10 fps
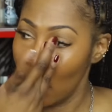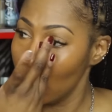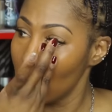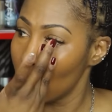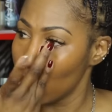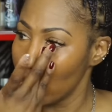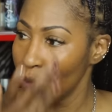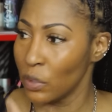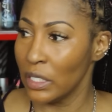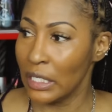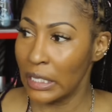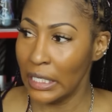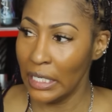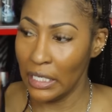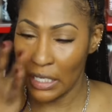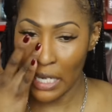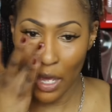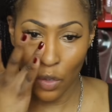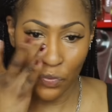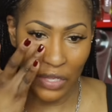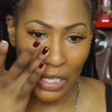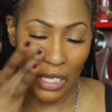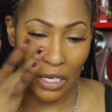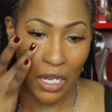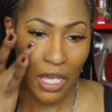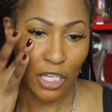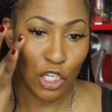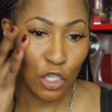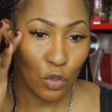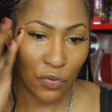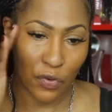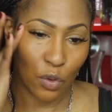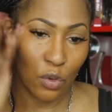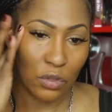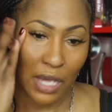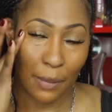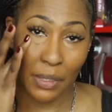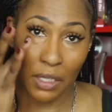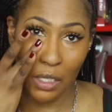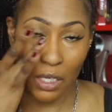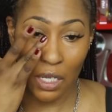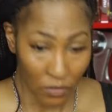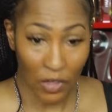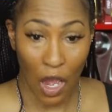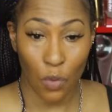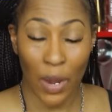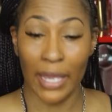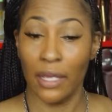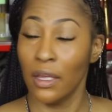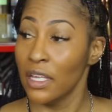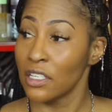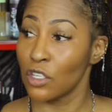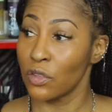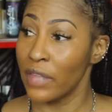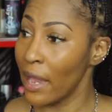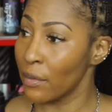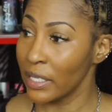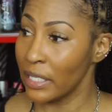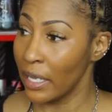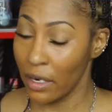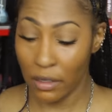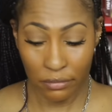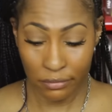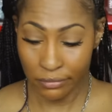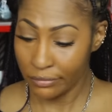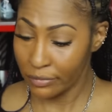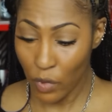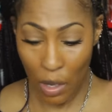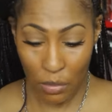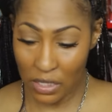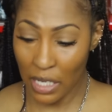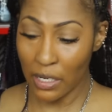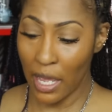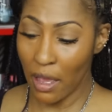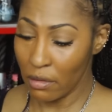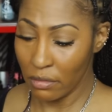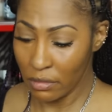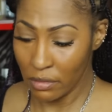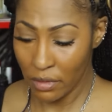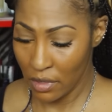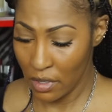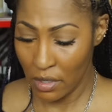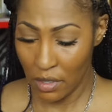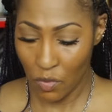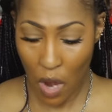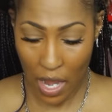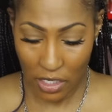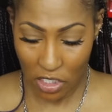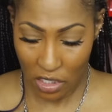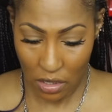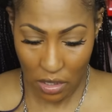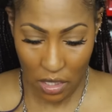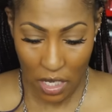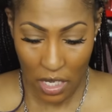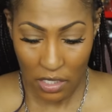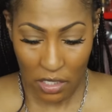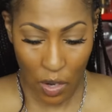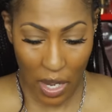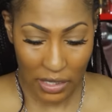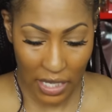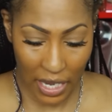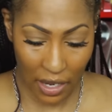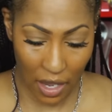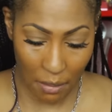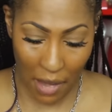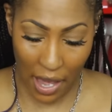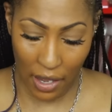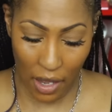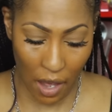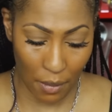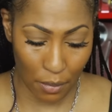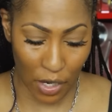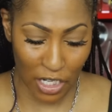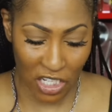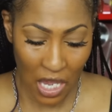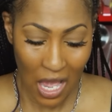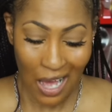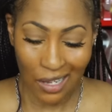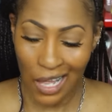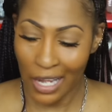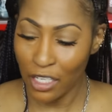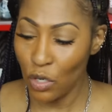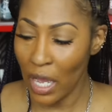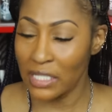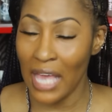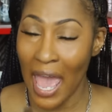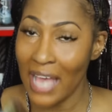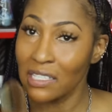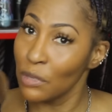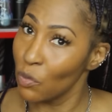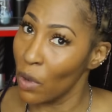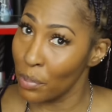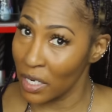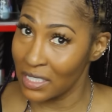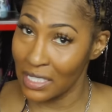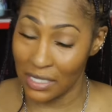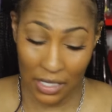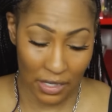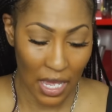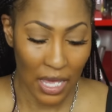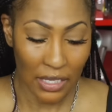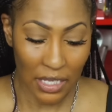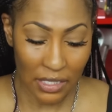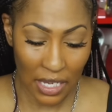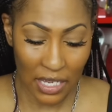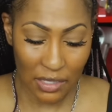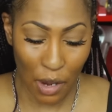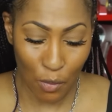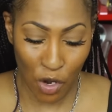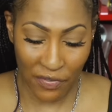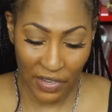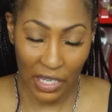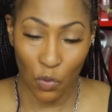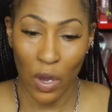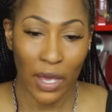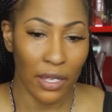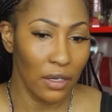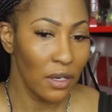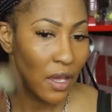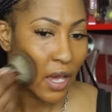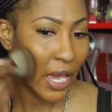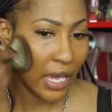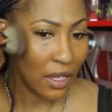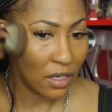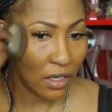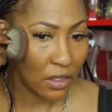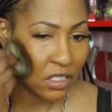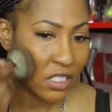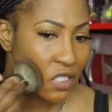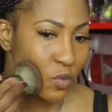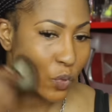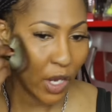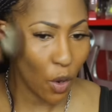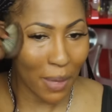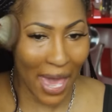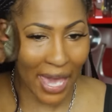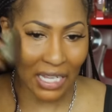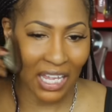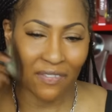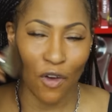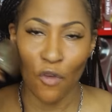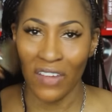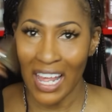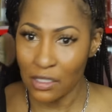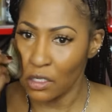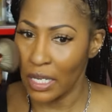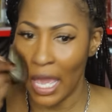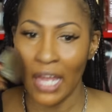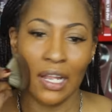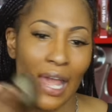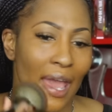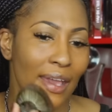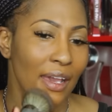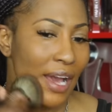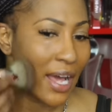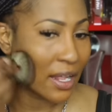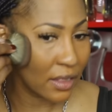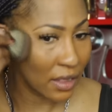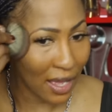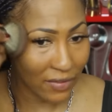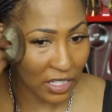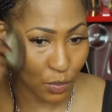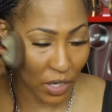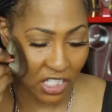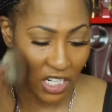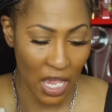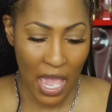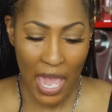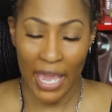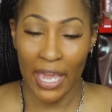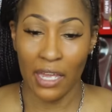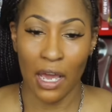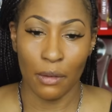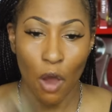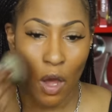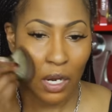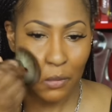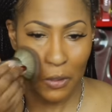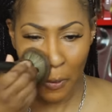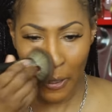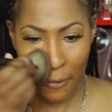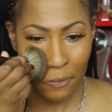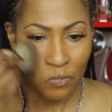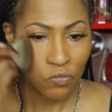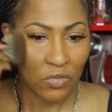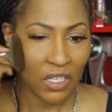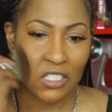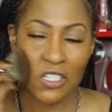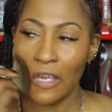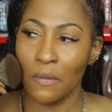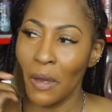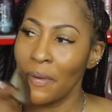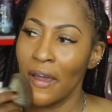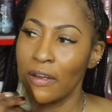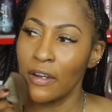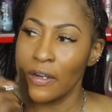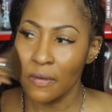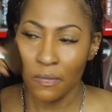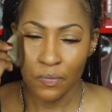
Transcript: know, look really, really clean and healthy and youthful type of look. All right. So that right there, we almost done now. Watch. So I take my um, brush. A lot of you guys ask me what brush this is. This is my Morphe E1. And just, we go back like faux flats on a Cadillac. I love this brush. And I'm, all I'm doing is taking my powder